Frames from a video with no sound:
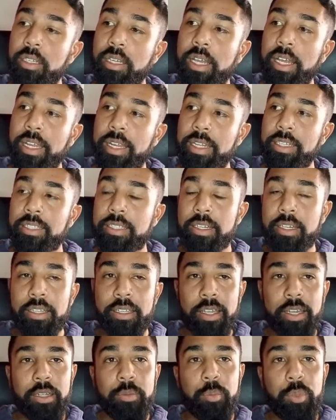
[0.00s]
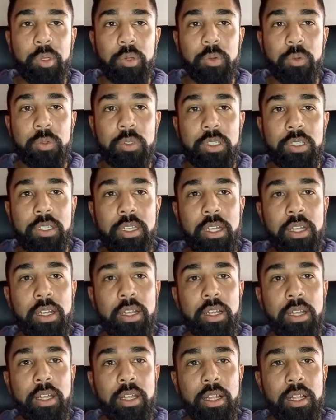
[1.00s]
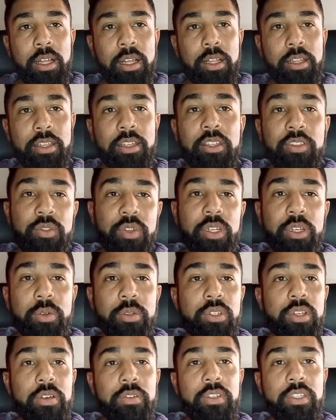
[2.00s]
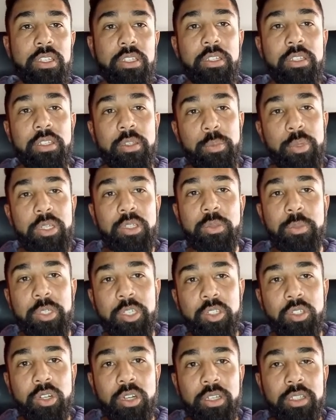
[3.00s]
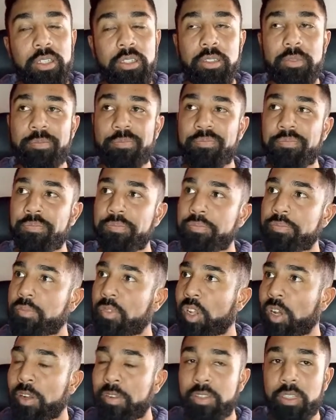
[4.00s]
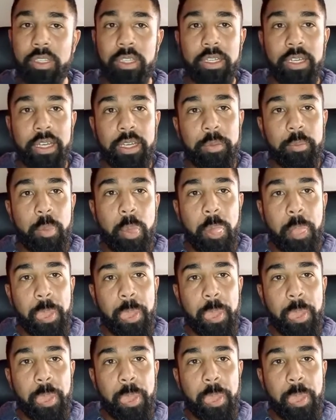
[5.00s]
And I say that because this video is obviously supposed to be shot after the game.